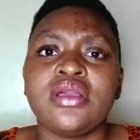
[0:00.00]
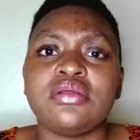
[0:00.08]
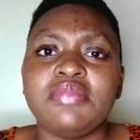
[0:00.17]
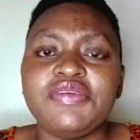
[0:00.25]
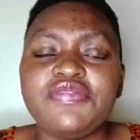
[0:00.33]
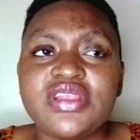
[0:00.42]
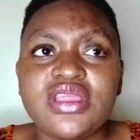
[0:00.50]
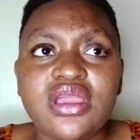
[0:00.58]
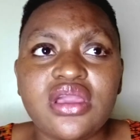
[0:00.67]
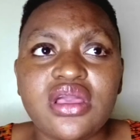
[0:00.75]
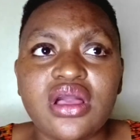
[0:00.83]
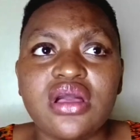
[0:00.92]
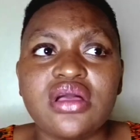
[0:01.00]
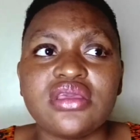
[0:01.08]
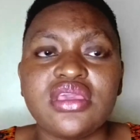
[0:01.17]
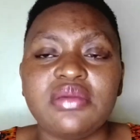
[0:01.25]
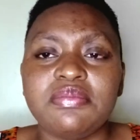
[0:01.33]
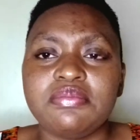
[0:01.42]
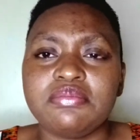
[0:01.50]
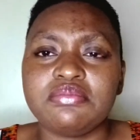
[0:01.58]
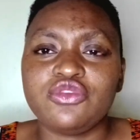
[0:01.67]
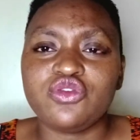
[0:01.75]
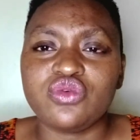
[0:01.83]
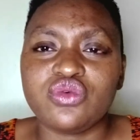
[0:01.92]
My friend came
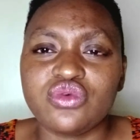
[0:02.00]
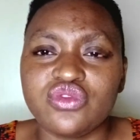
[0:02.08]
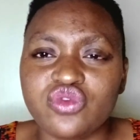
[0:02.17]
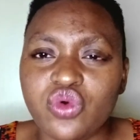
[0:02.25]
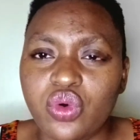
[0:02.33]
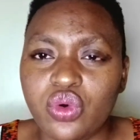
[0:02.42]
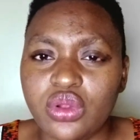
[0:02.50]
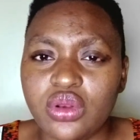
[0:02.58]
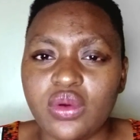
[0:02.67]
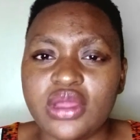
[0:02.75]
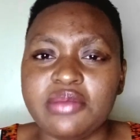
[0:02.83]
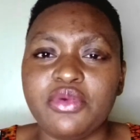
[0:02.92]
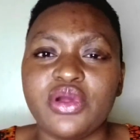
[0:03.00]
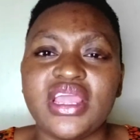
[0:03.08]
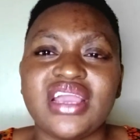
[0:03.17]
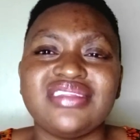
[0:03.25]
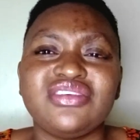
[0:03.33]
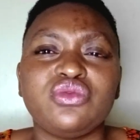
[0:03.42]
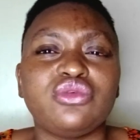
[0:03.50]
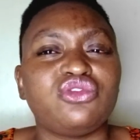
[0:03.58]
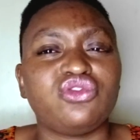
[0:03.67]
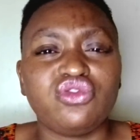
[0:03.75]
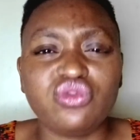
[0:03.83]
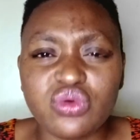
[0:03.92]
to school one morning and she was
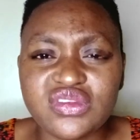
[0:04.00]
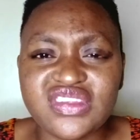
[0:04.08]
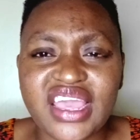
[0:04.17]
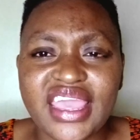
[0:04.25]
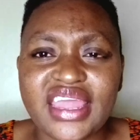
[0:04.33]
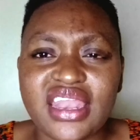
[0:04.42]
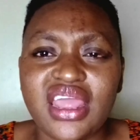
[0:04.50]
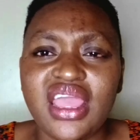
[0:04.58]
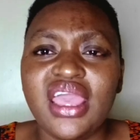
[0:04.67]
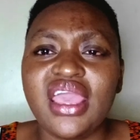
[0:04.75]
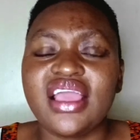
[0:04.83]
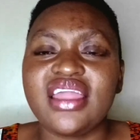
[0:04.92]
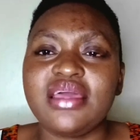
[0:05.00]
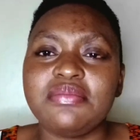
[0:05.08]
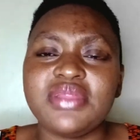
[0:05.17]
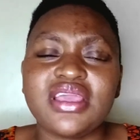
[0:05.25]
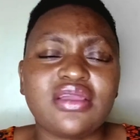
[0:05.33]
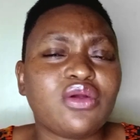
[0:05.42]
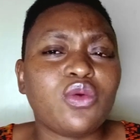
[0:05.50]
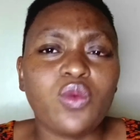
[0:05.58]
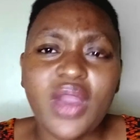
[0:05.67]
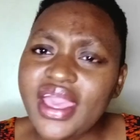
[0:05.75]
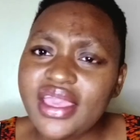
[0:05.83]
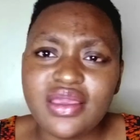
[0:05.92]
so tired. And I'm like,
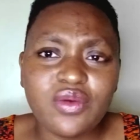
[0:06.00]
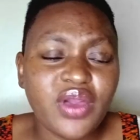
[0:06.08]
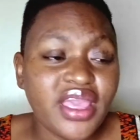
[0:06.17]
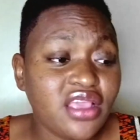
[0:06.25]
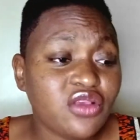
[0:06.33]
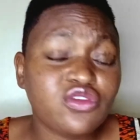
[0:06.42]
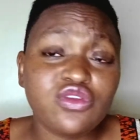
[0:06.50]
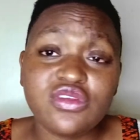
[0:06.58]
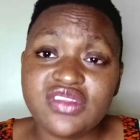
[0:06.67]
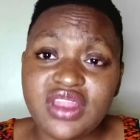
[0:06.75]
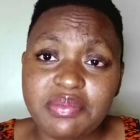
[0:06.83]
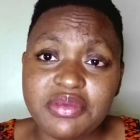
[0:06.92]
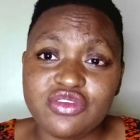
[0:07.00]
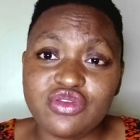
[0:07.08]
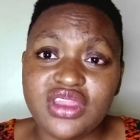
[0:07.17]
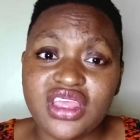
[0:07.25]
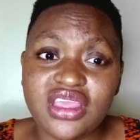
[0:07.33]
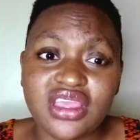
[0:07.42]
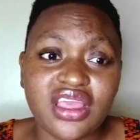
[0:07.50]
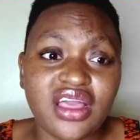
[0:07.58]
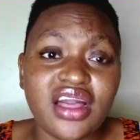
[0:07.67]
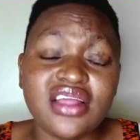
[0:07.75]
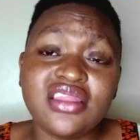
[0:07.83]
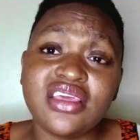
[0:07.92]
why, why are you so sleepy today?
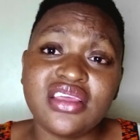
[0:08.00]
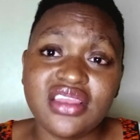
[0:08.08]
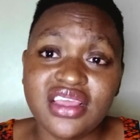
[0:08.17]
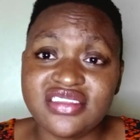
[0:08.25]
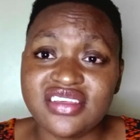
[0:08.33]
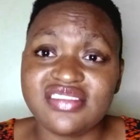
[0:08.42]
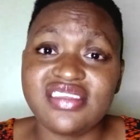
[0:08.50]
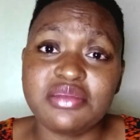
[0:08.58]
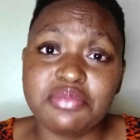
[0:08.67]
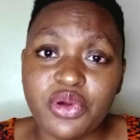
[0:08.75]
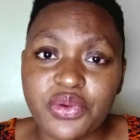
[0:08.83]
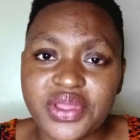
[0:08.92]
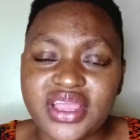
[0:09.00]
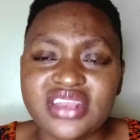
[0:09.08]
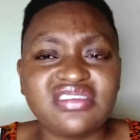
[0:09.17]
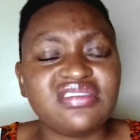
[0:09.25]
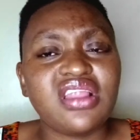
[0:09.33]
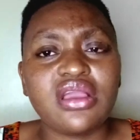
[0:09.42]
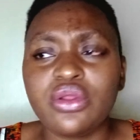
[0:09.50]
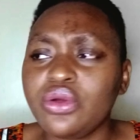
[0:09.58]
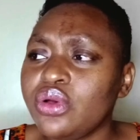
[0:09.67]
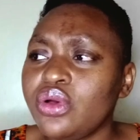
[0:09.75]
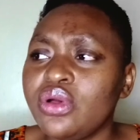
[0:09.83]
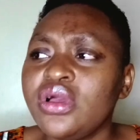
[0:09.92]
Are the lectures that boring? And she's like,
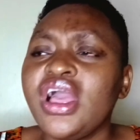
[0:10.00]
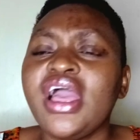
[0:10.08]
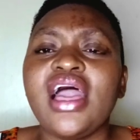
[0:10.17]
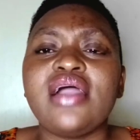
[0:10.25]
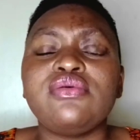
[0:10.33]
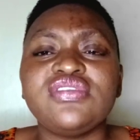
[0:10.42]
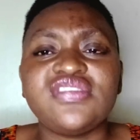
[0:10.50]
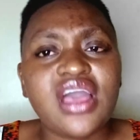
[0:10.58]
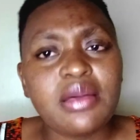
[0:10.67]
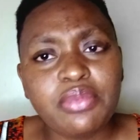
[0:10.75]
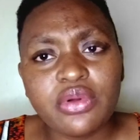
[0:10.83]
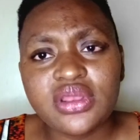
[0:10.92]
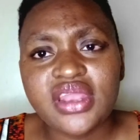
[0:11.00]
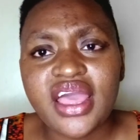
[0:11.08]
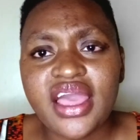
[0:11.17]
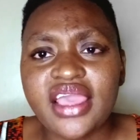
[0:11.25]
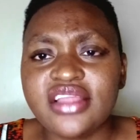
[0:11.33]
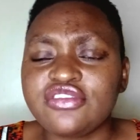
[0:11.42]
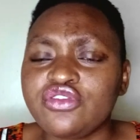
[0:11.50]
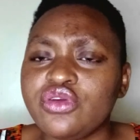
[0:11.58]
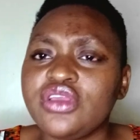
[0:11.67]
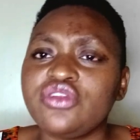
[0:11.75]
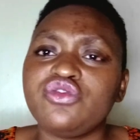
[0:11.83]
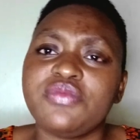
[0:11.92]
no, I was up all night
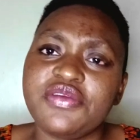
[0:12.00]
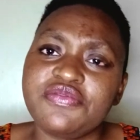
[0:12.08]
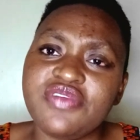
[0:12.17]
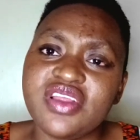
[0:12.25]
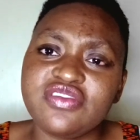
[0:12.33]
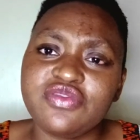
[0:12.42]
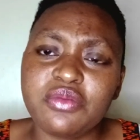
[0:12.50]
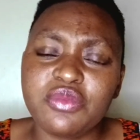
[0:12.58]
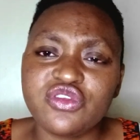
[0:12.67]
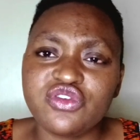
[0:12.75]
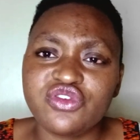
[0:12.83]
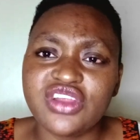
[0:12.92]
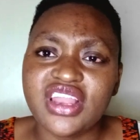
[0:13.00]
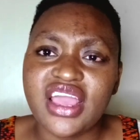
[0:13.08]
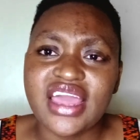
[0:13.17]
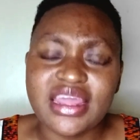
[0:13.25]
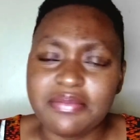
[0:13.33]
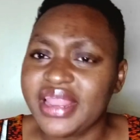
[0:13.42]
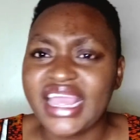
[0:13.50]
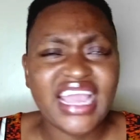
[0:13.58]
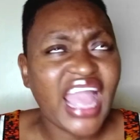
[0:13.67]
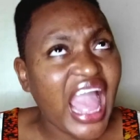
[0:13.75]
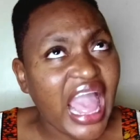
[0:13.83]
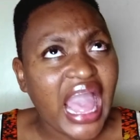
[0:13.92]
talking to my friends from Australia. And I'm like,
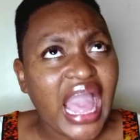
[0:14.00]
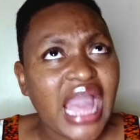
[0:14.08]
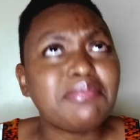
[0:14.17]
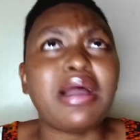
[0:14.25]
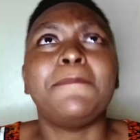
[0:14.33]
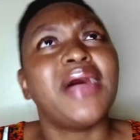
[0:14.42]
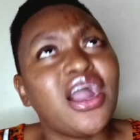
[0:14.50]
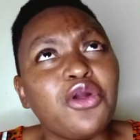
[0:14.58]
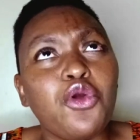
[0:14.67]
ah. Papa